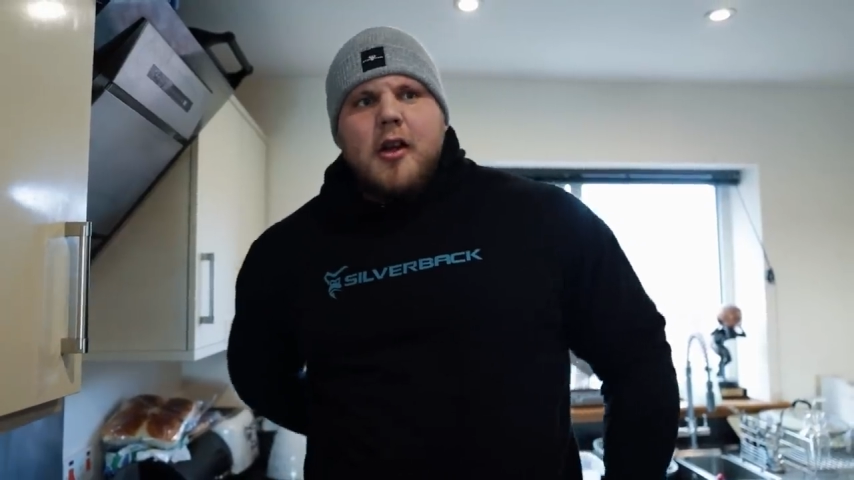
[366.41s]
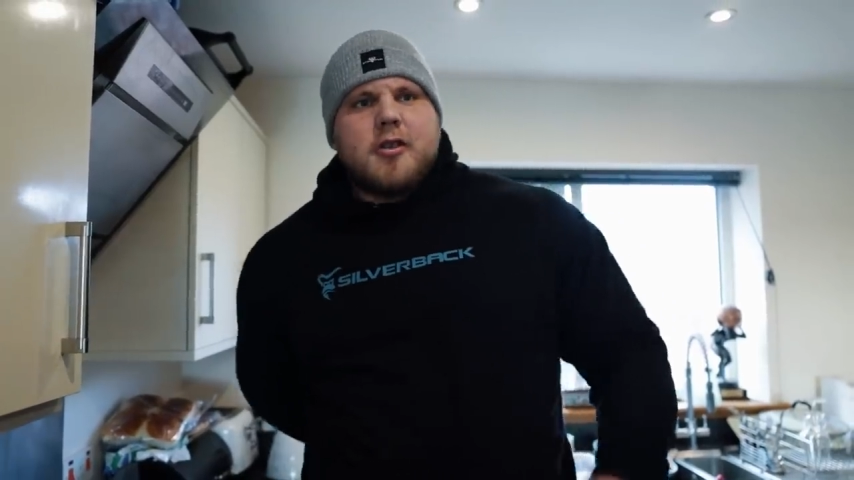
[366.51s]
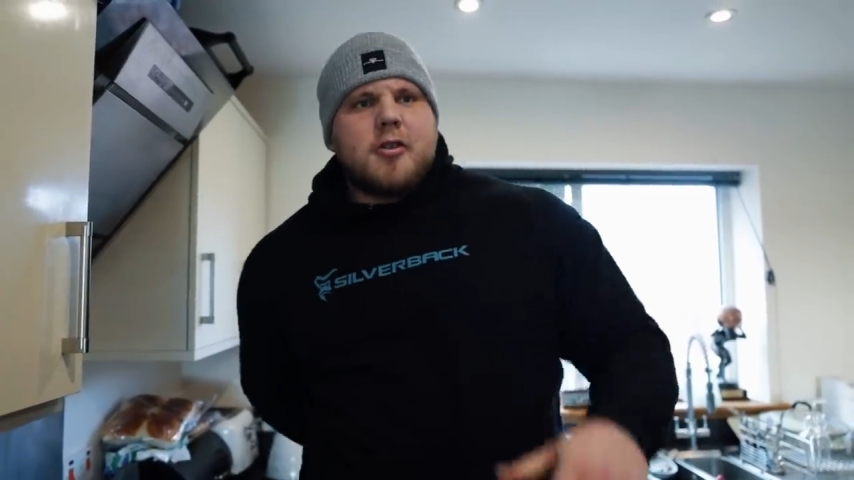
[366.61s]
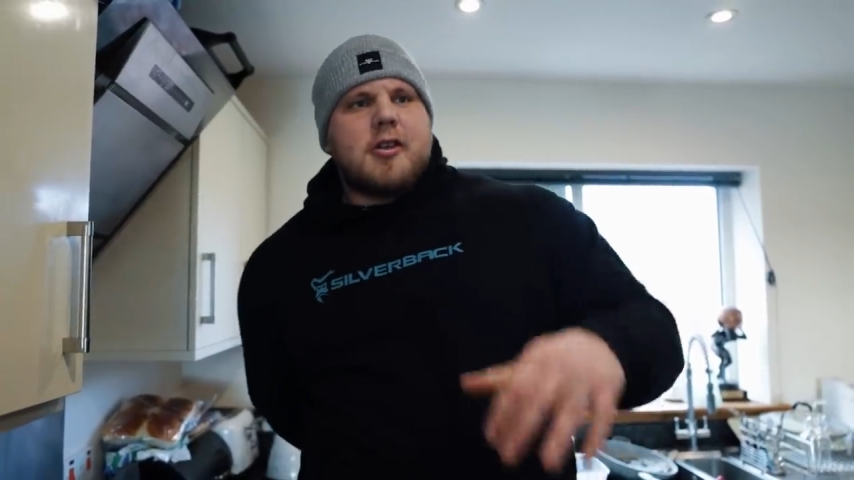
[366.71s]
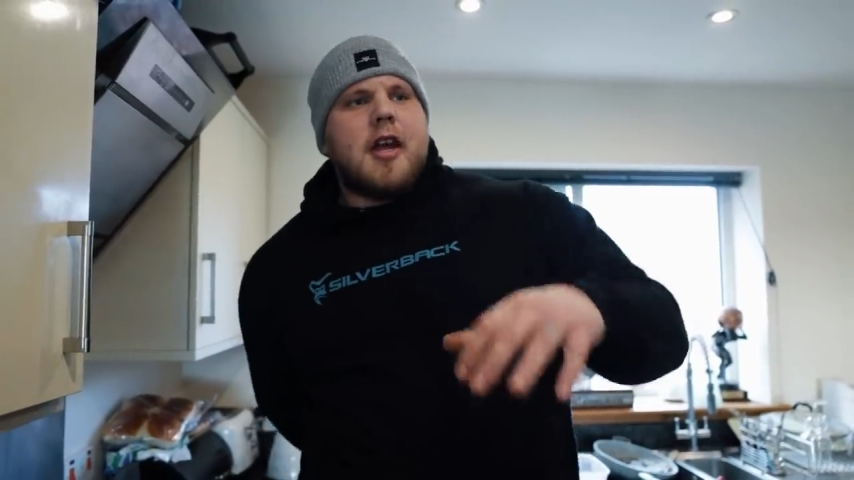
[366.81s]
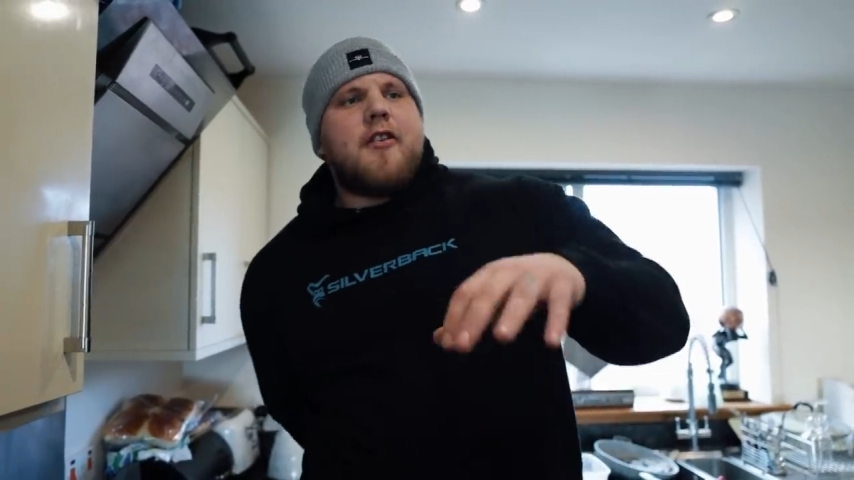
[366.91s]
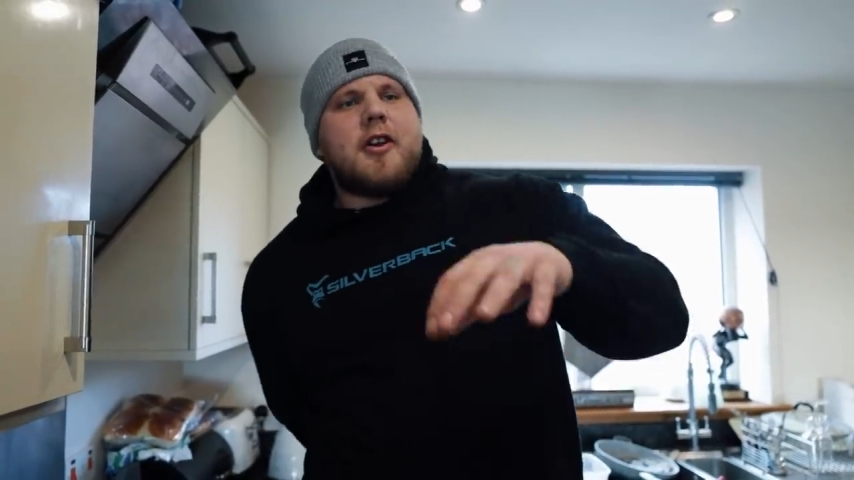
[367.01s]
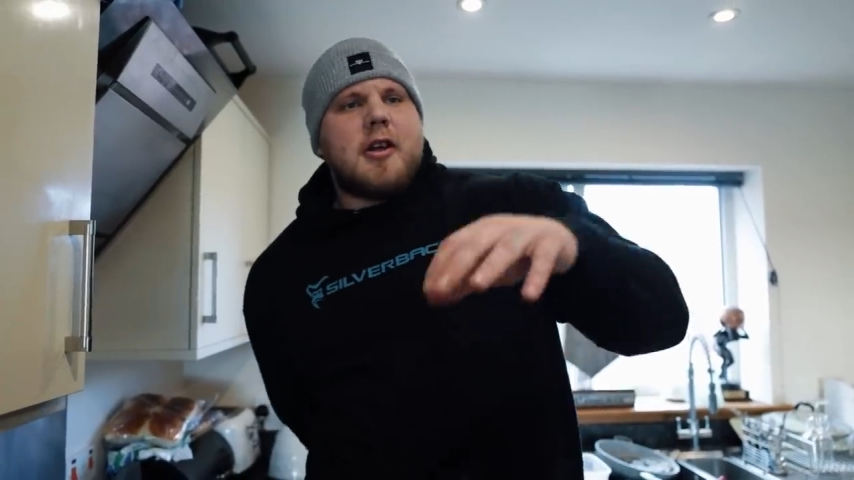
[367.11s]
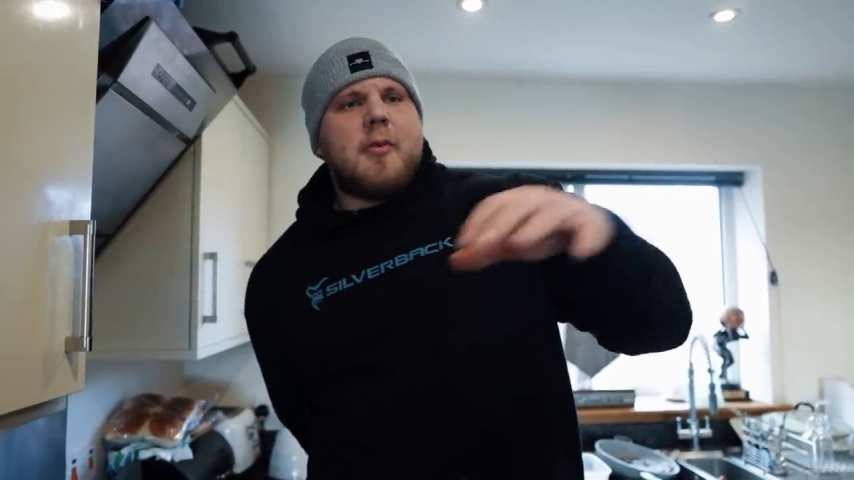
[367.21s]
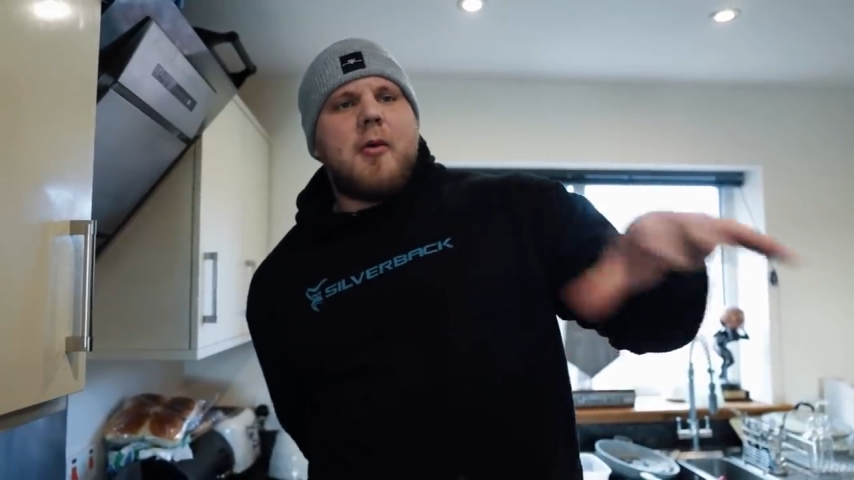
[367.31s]
so say for
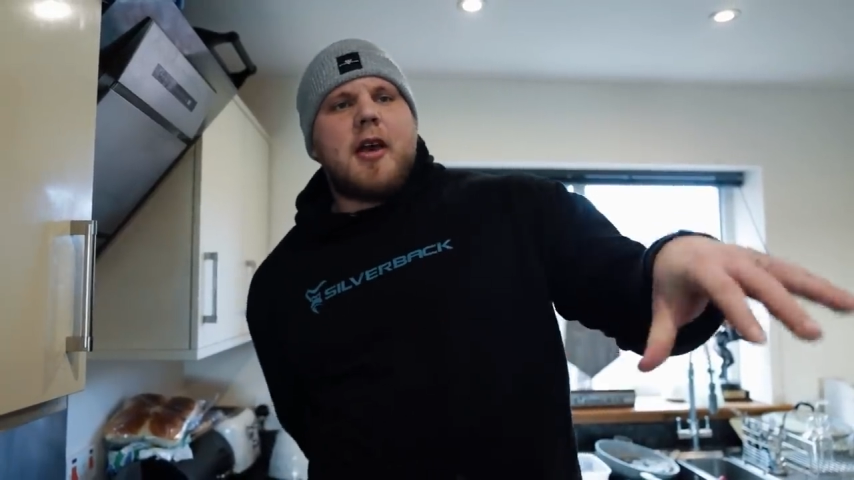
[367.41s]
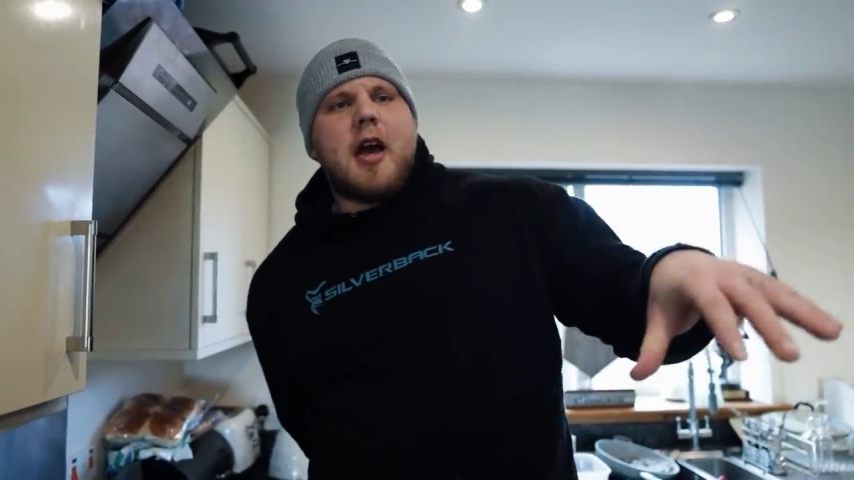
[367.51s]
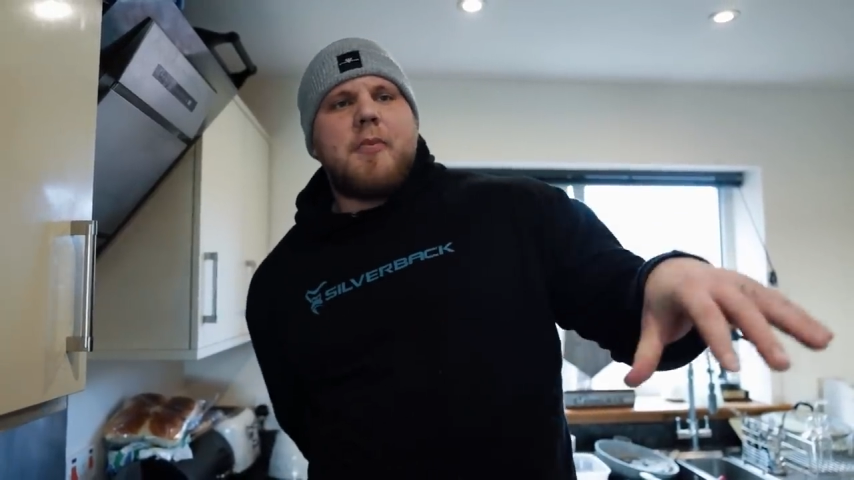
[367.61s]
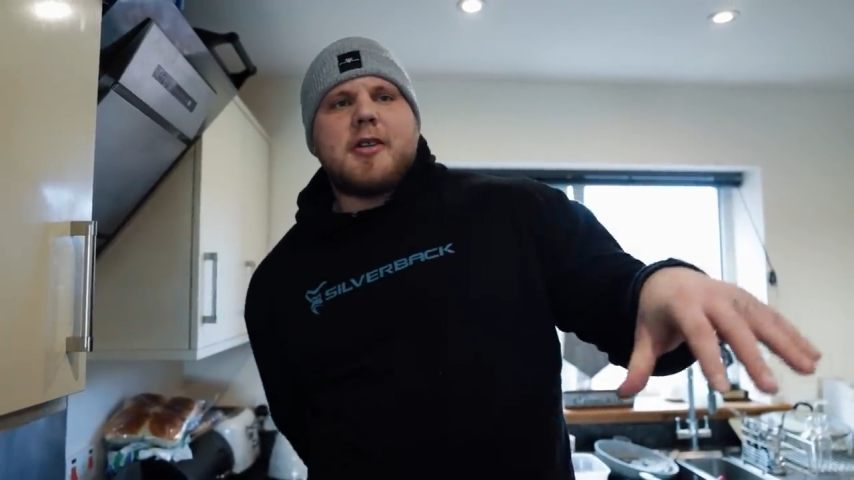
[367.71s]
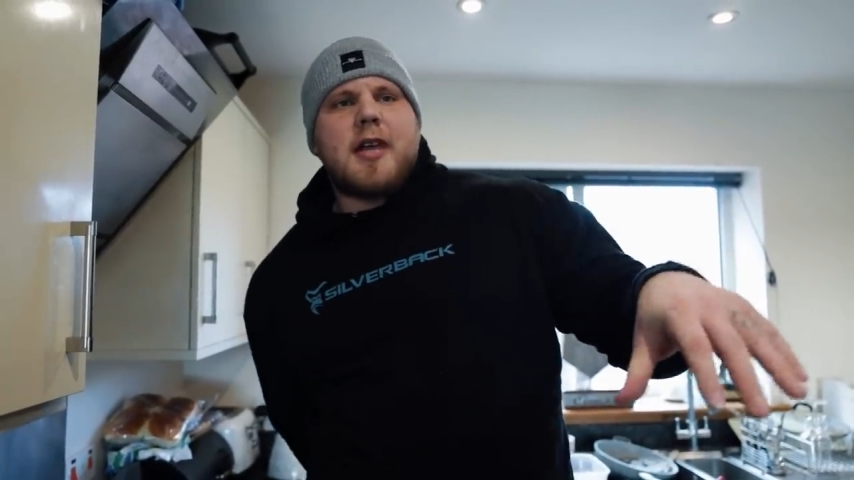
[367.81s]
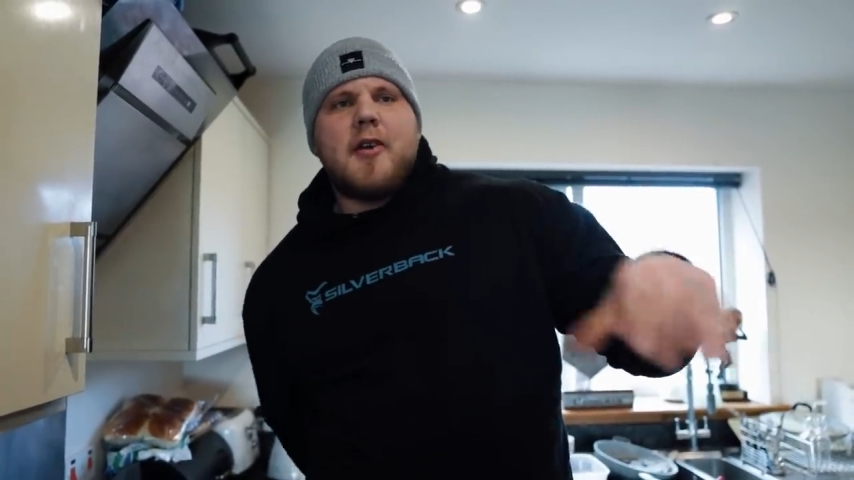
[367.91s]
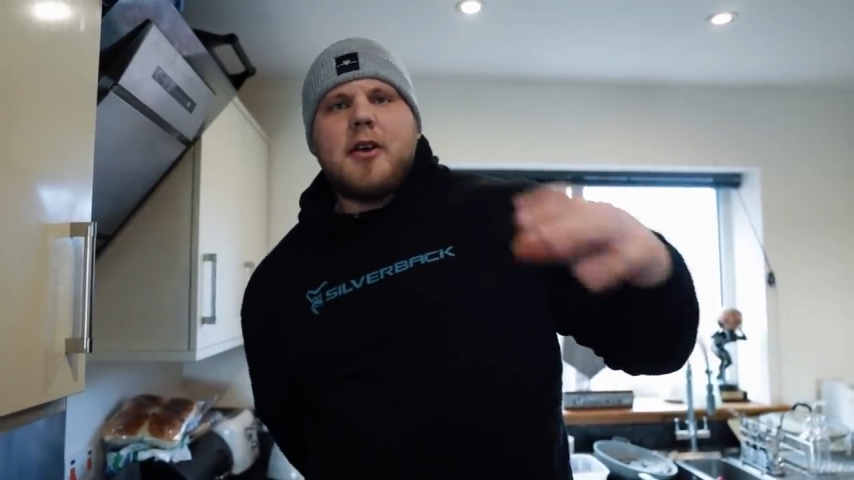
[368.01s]
example I wake up at 7,